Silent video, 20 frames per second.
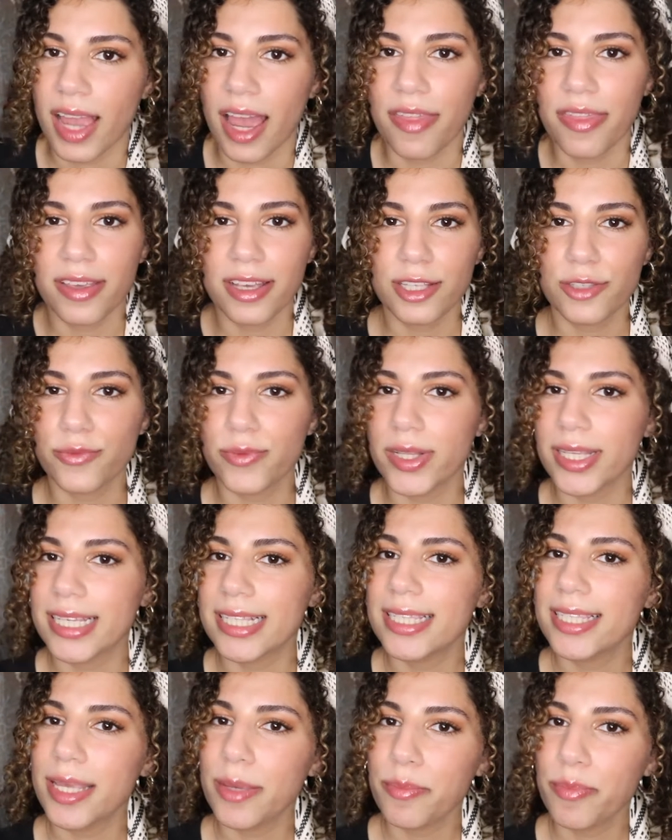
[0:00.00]
I think it's really
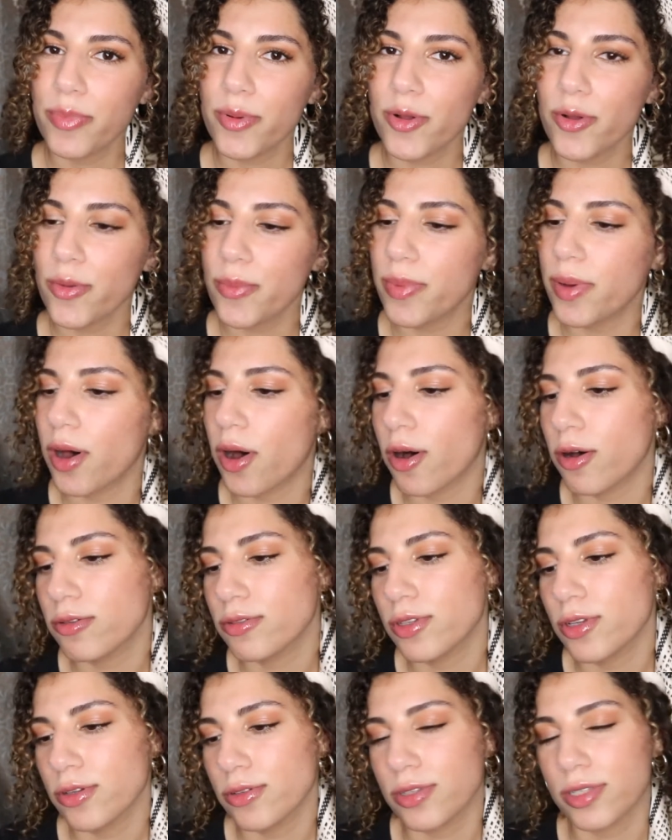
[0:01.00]
simple, but
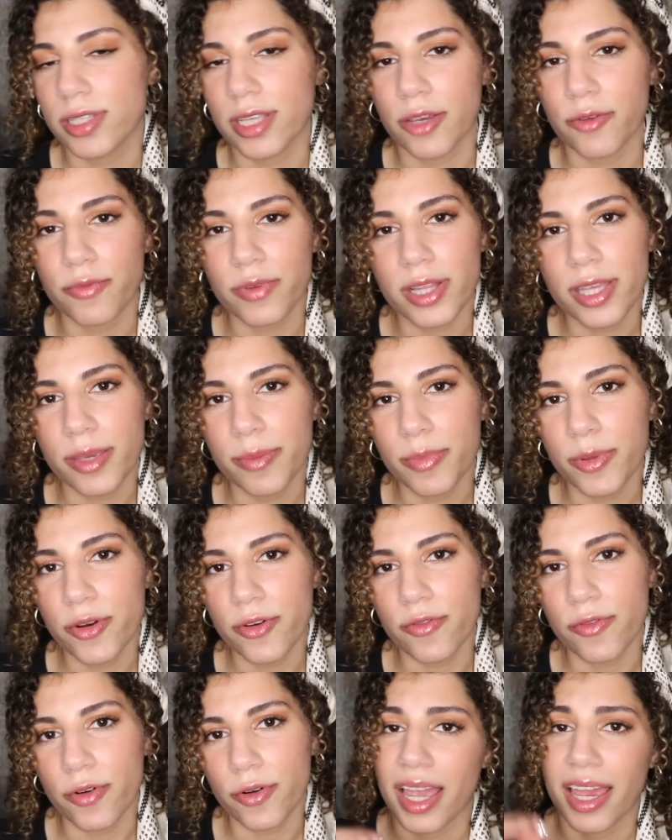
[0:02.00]
also just like really
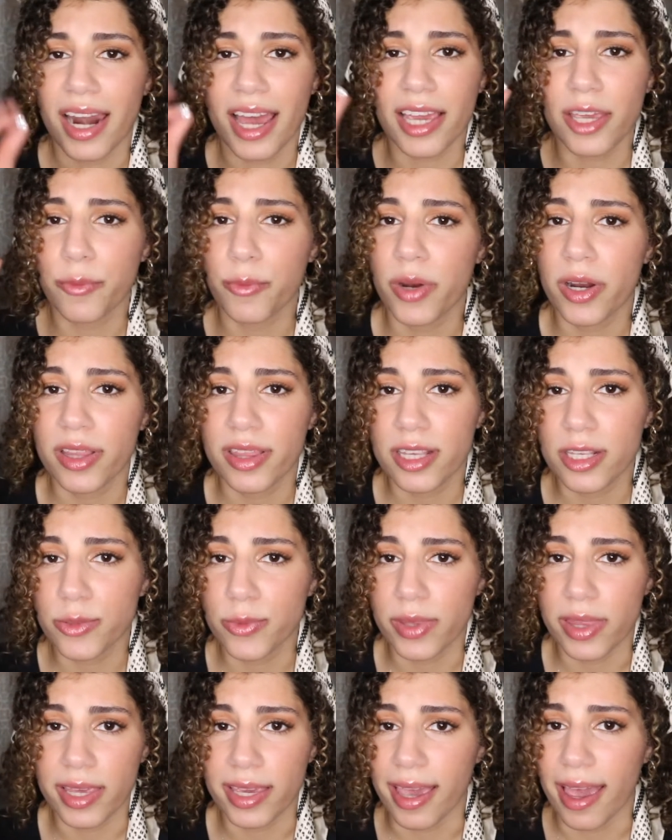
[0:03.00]
beautiful. And I can wear these
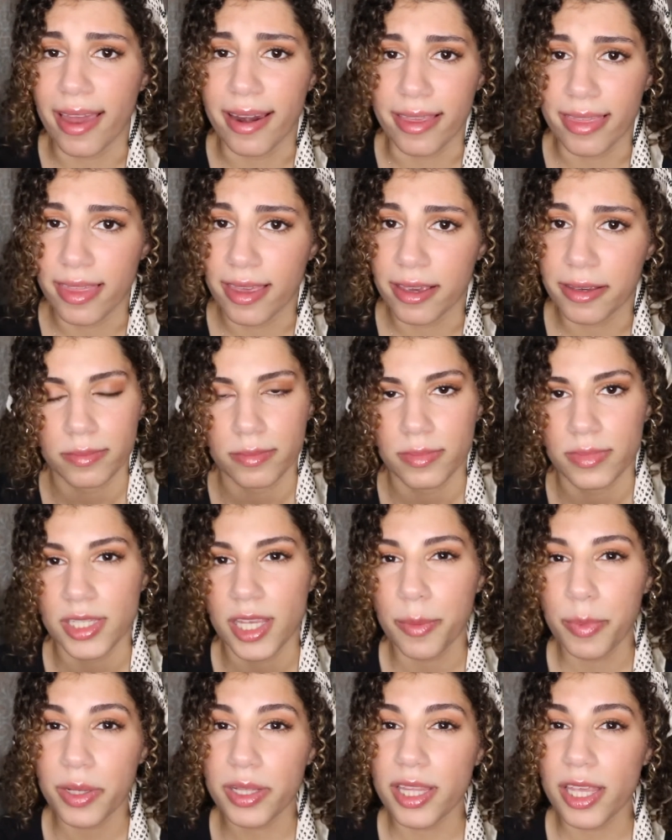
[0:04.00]
with like anything.
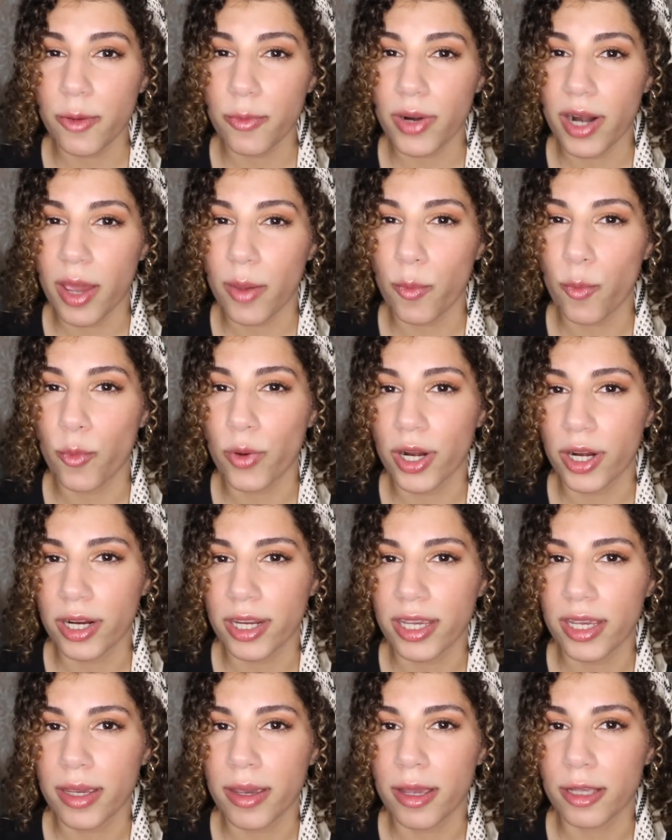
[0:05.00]
Typically when I'm
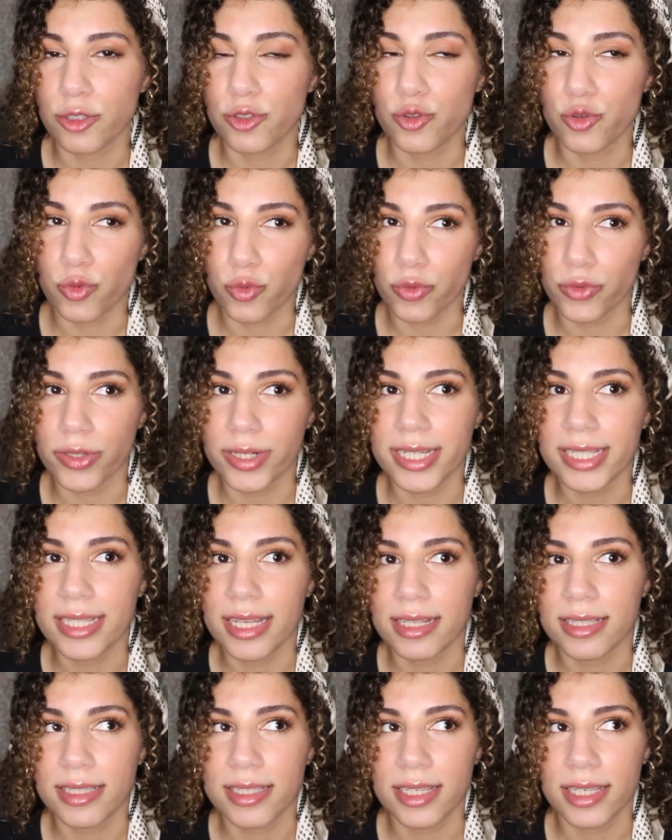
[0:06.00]
wearing jewelry
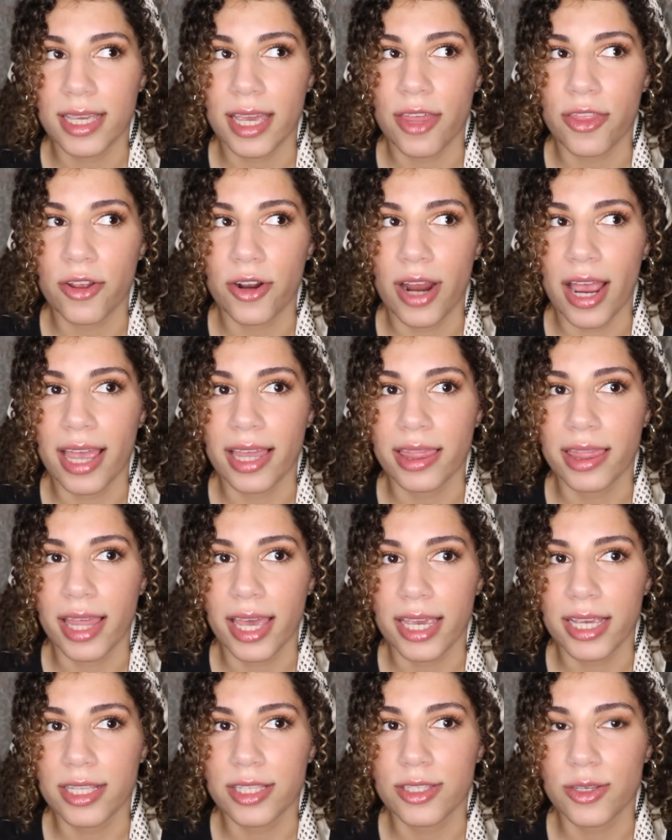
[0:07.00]
sets together, I
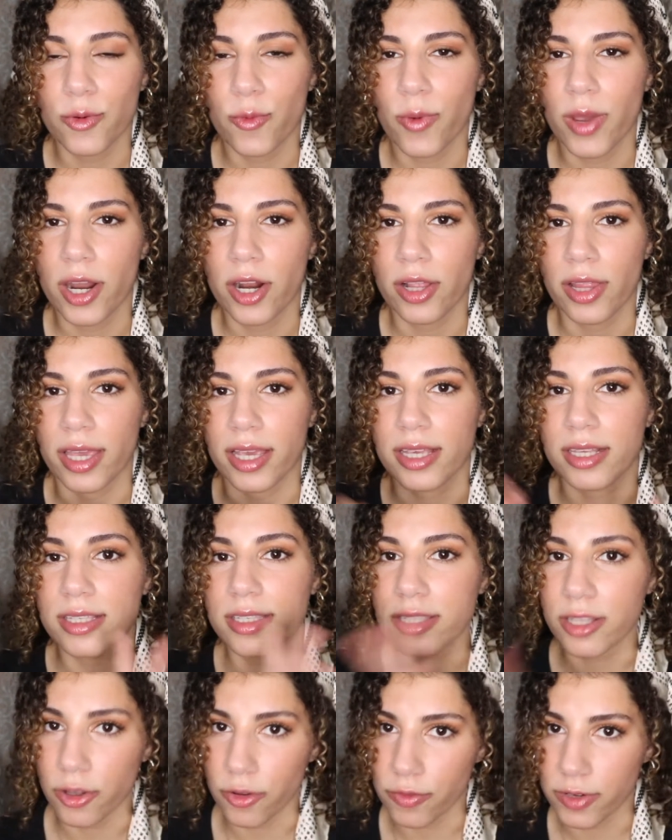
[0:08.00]
like to wear like
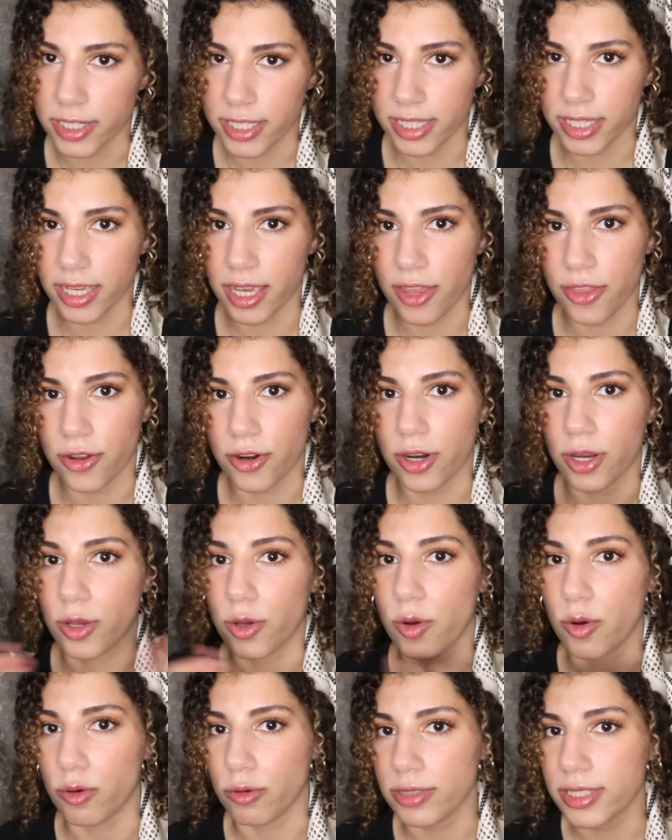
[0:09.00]
silver together
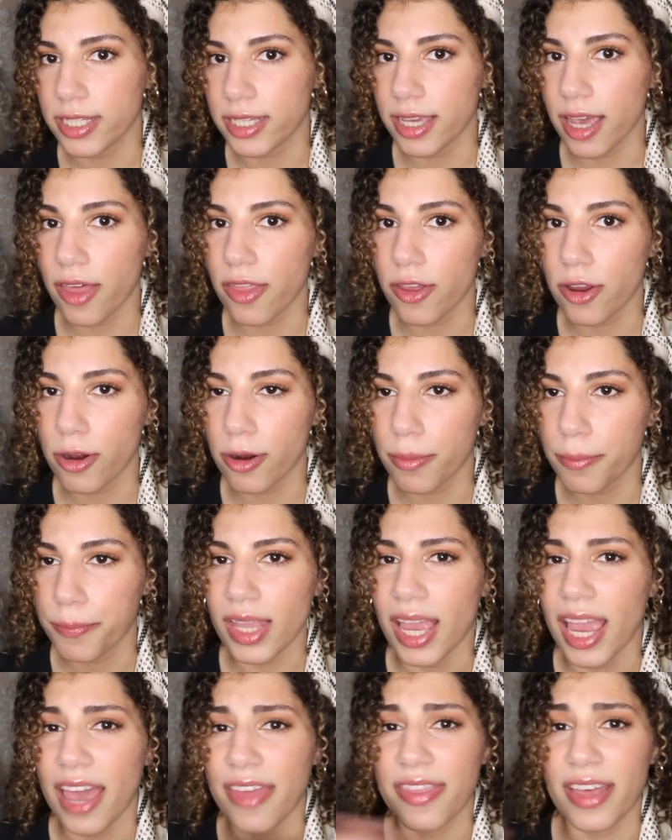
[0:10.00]
and gold together
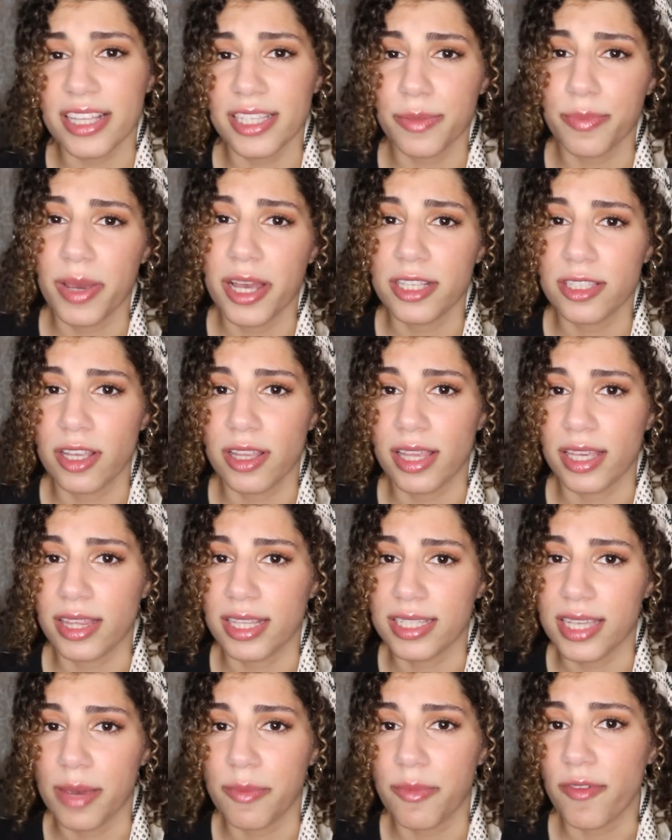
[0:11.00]
and that depends on like
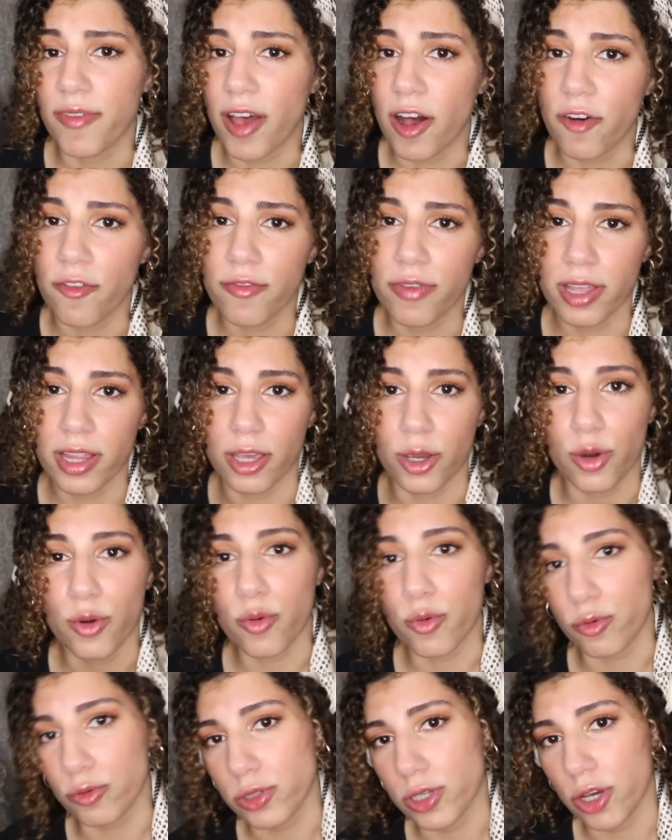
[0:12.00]
the type of outfit like
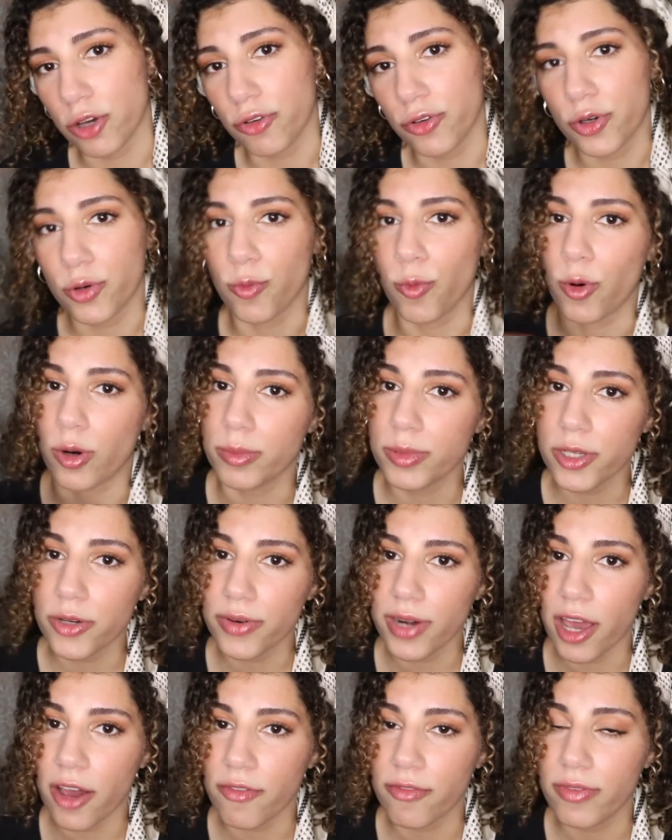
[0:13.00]
cool toned or warm
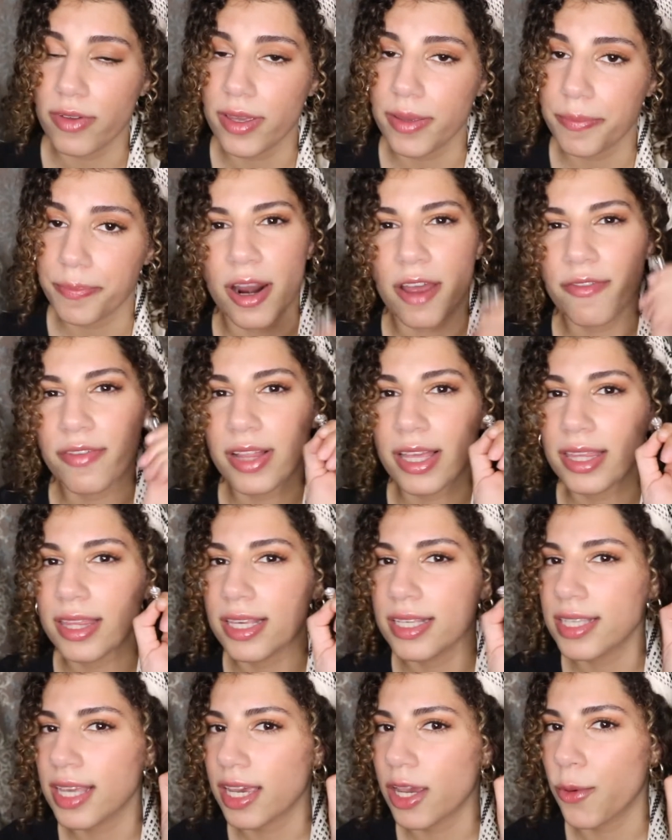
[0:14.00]
toned outfit i feel like
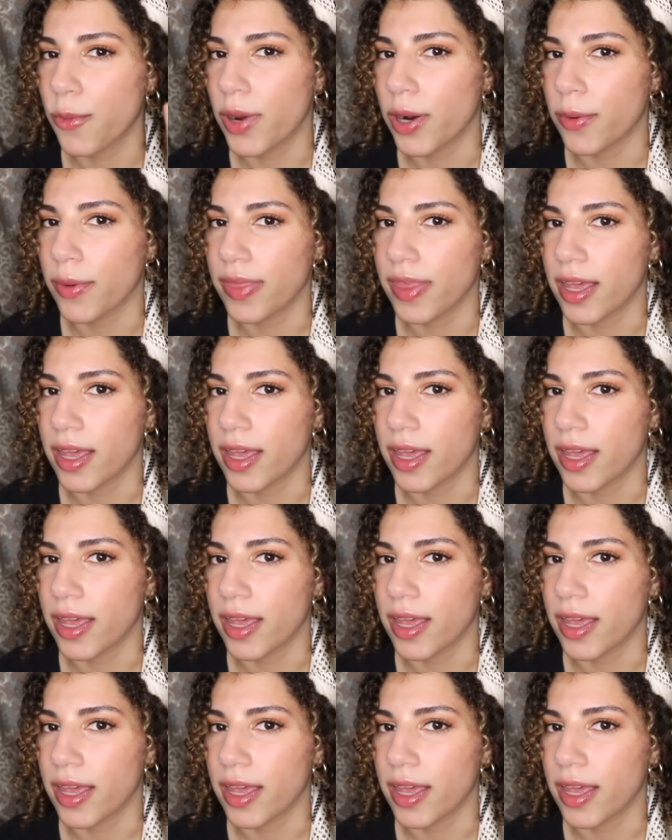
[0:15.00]
these i could wear with